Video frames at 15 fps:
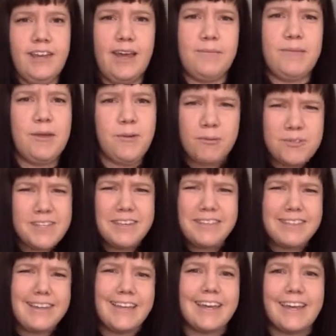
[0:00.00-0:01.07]
I'm like, what was I
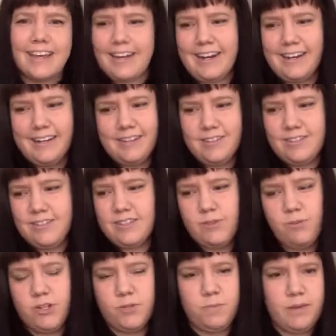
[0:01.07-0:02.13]
thinking? And I need to
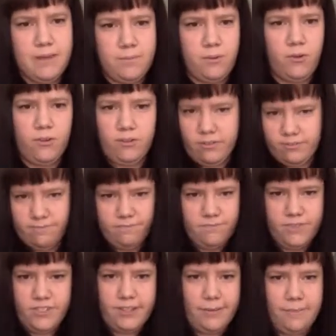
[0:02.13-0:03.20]
switch people or
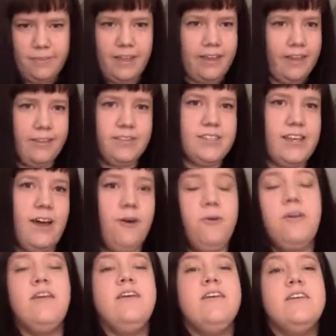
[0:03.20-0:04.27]
something else out.
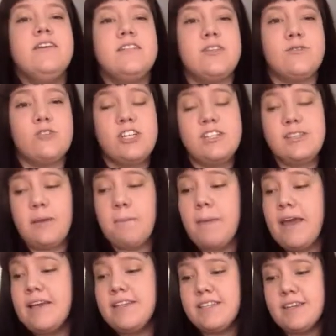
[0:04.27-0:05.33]
So she's
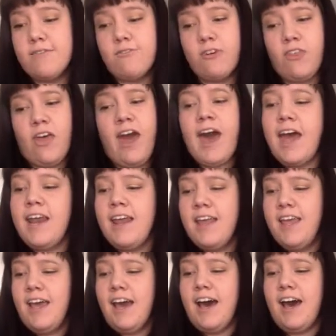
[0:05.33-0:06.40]
amazing for that.
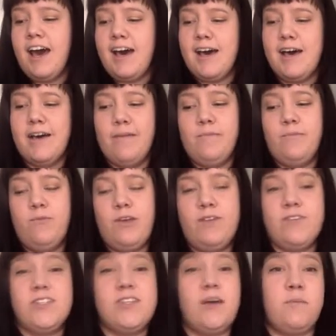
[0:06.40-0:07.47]
Um, we have
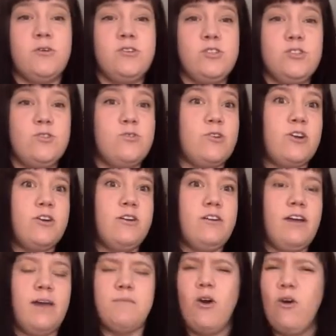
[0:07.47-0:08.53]
Summer Stuker.
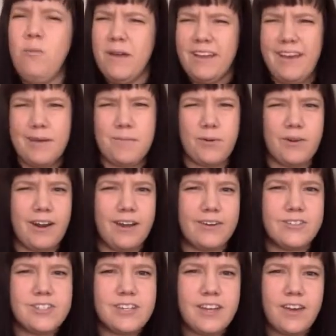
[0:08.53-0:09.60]
I'm hoping I'm
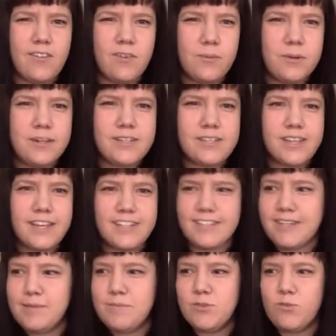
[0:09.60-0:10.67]
pronouncing everybody's last
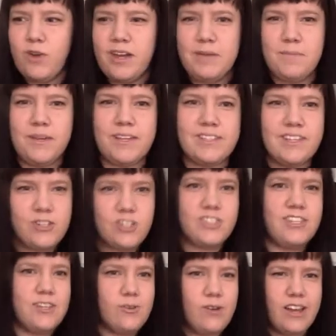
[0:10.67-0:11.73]
names right because I just
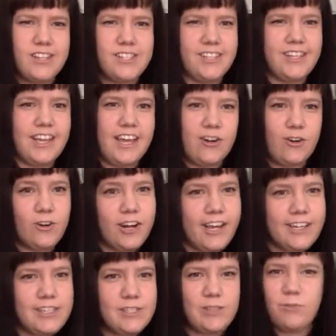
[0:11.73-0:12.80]
see you guys on the
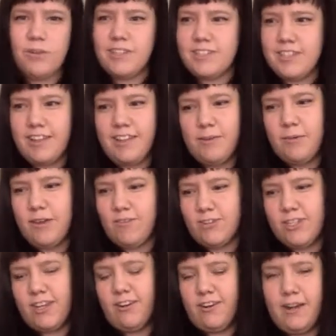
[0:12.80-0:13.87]
internet, so it's not like we ever
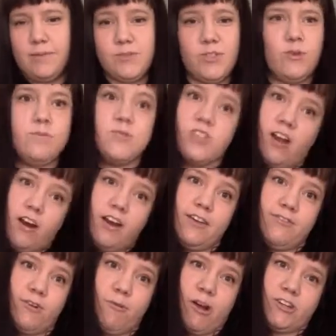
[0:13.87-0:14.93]
say her name. So I'm sorry
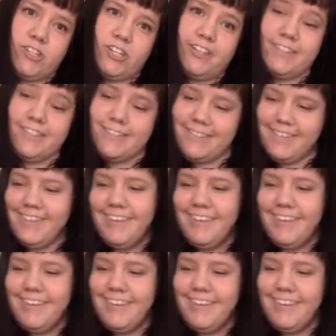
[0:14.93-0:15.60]
if you're watching this.